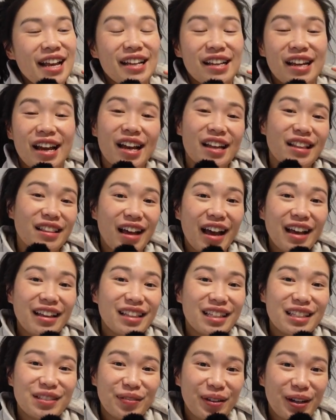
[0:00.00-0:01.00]
Yeah,
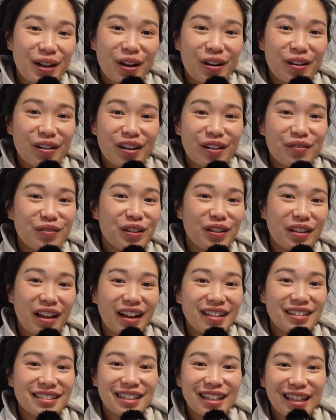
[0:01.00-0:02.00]
like this video if you
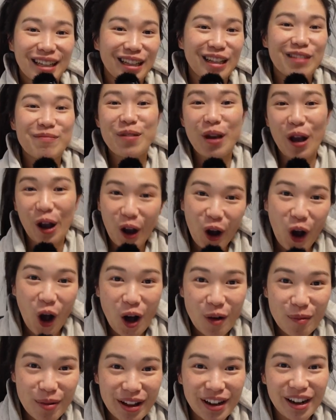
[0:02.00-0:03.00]
liked it. Leave me a
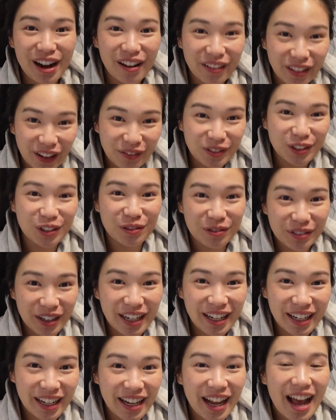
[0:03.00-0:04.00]
comment, I love to
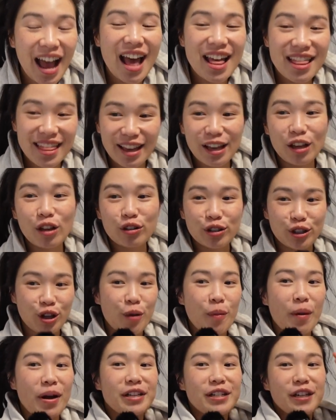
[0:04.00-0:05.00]
read it. Thank you
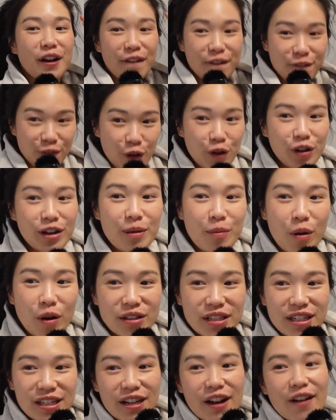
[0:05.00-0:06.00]
so much, Foodie
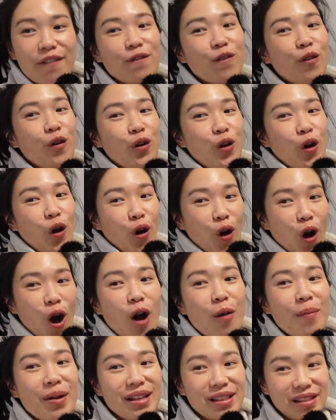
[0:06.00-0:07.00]
Monster, for your
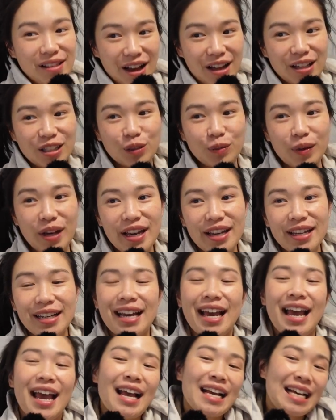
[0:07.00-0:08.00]
comment last week.
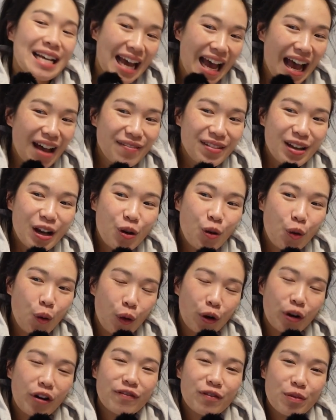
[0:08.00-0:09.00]
Having a
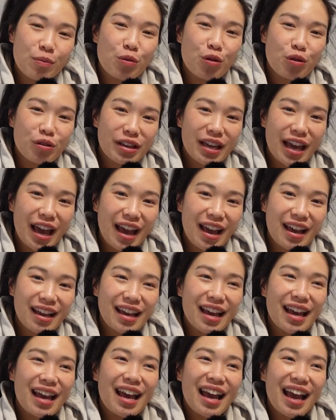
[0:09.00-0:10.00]
quarter of a moon
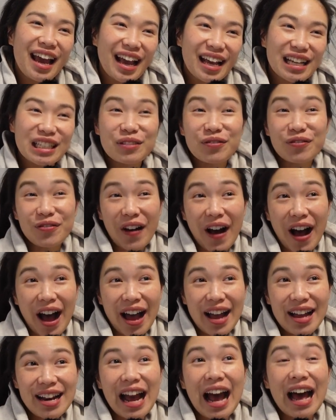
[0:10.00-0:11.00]
cake is
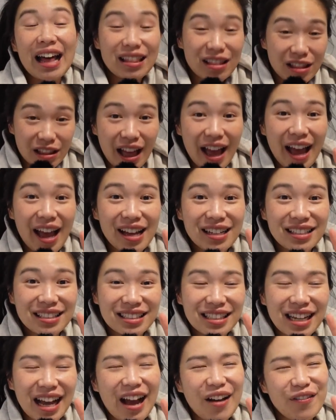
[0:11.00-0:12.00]
fine,
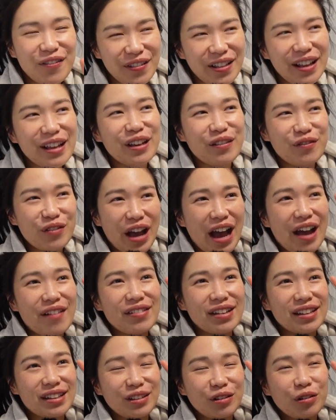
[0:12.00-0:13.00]
unless I feel like if you're
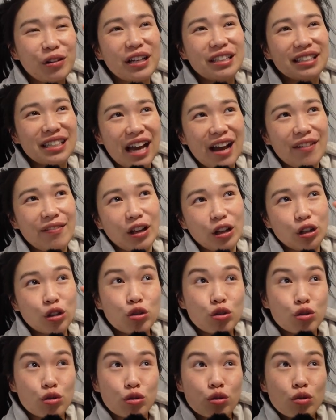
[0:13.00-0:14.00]
having looking to have like
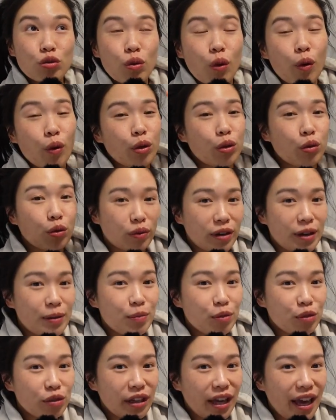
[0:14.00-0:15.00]
two or three
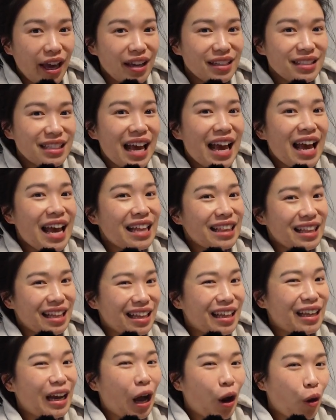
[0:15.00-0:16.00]
moon cakes, then
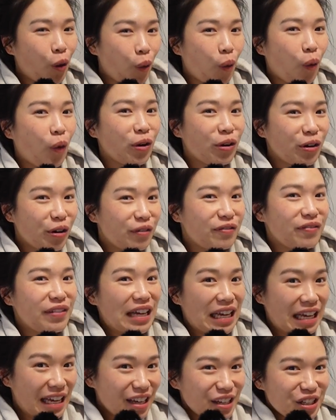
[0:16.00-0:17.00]
like a quarter of
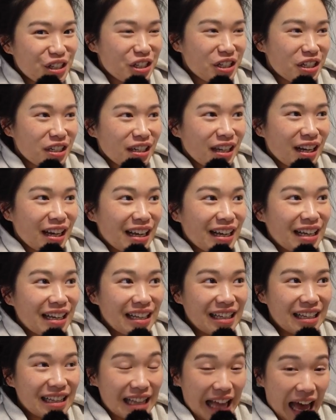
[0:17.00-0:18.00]
each,
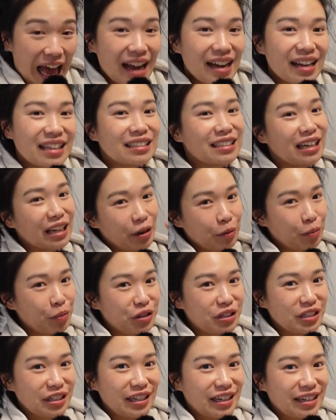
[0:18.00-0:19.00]
that is kind of
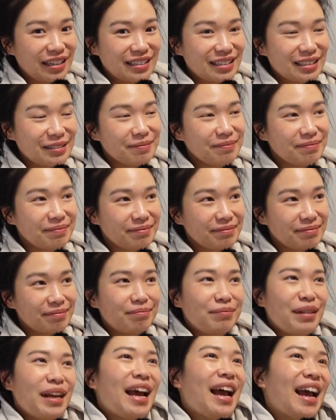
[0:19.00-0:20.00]
pushing it.
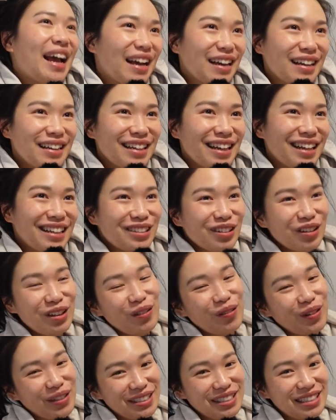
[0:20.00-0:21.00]
But hey, it's
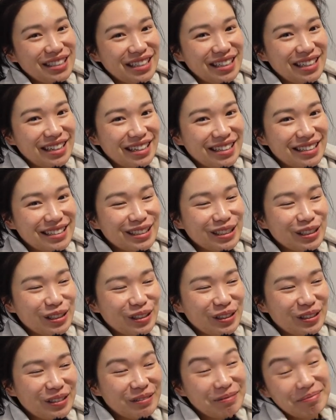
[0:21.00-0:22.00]
only once a year,
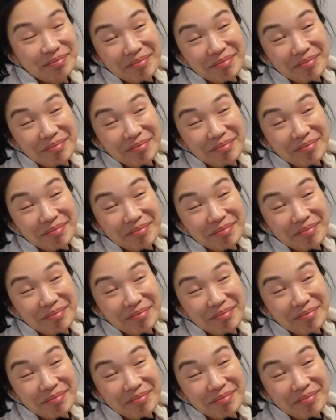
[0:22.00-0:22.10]
so...